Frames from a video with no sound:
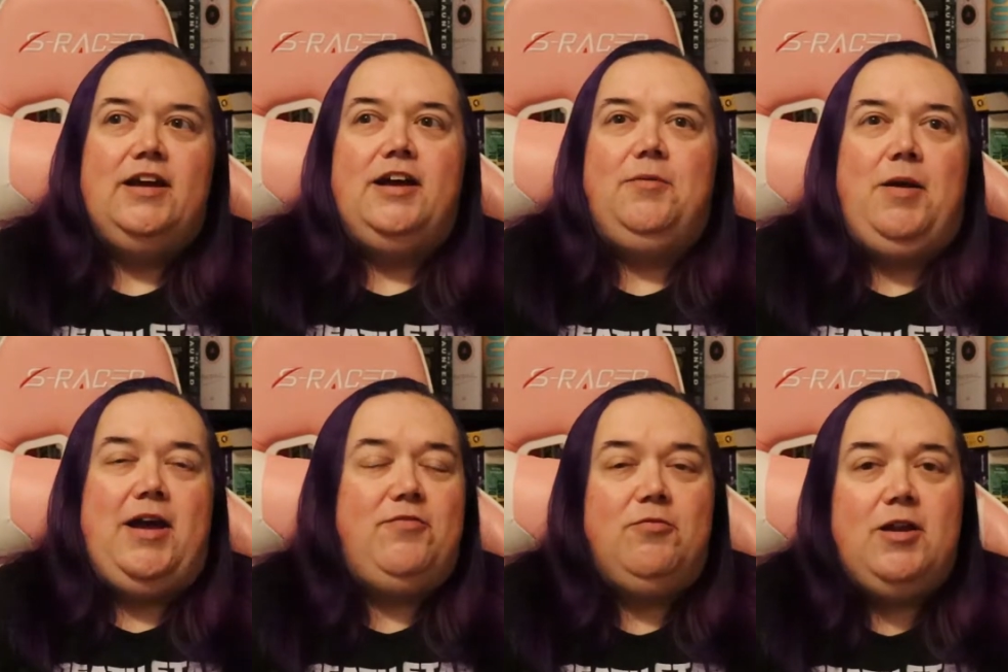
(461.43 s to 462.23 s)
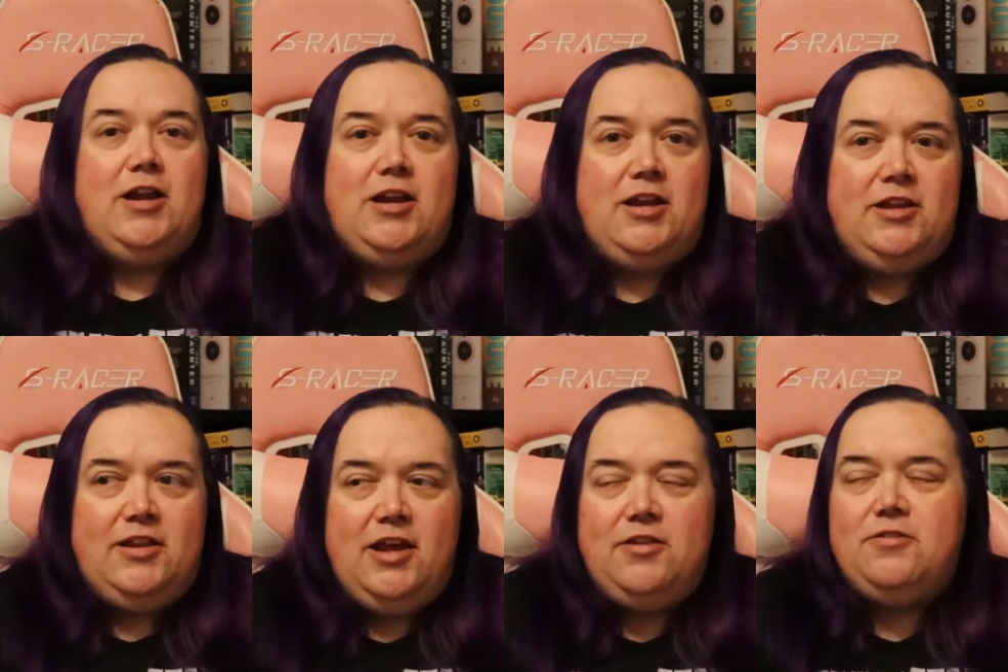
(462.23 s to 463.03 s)
I haven't read any of
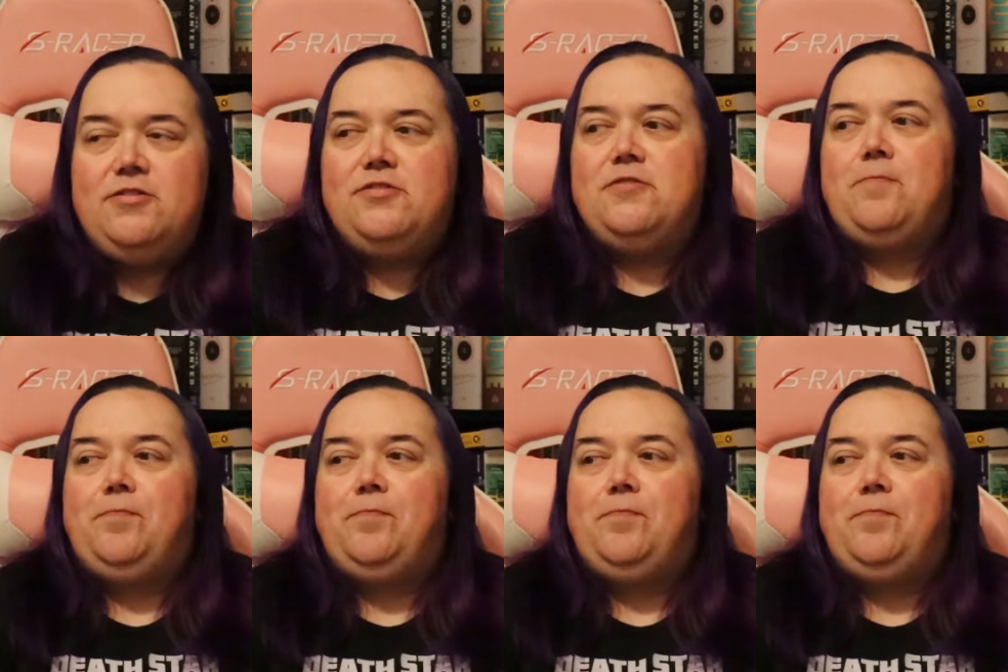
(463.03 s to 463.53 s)
the others.